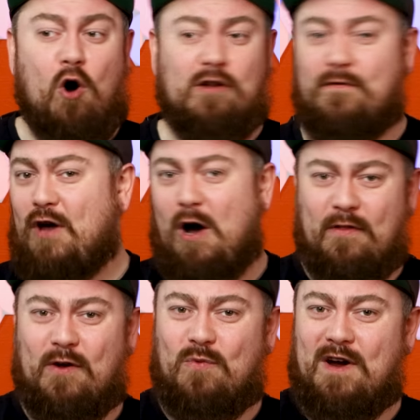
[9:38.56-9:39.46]
all of the
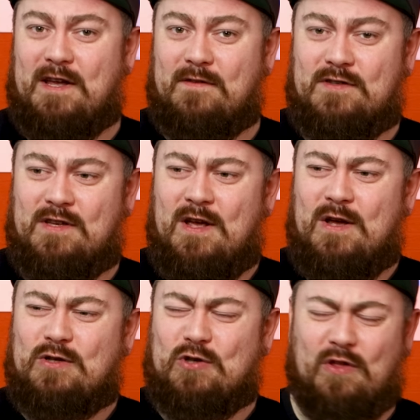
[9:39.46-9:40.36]
other wives
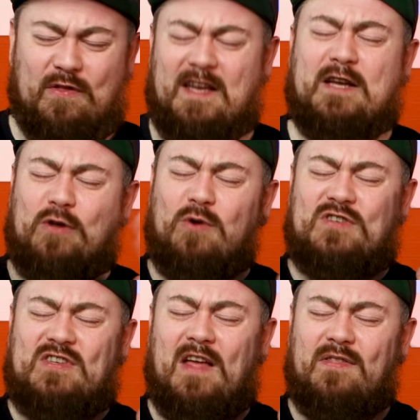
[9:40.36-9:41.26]
so that they could all
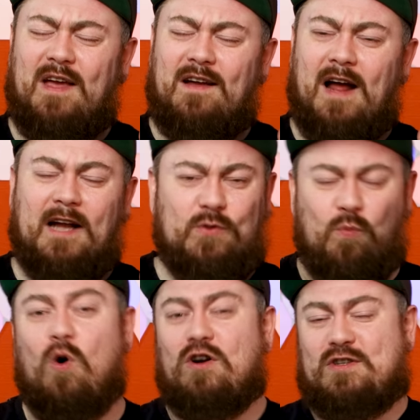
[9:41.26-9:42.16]
sit there
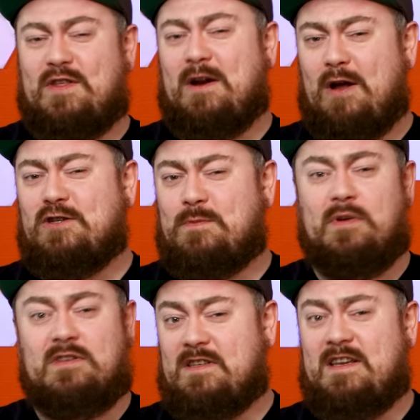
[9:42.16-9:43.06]
and watch their
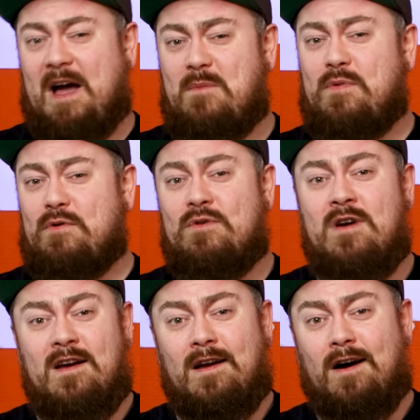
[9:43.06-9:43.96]
husbands gamble
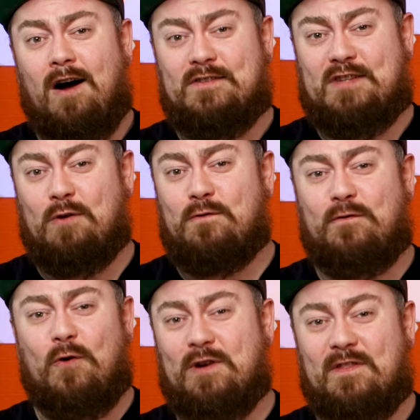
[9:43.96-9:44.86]
until
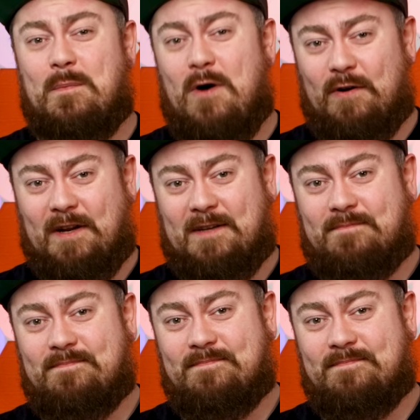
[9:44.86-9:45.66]
four in the morning.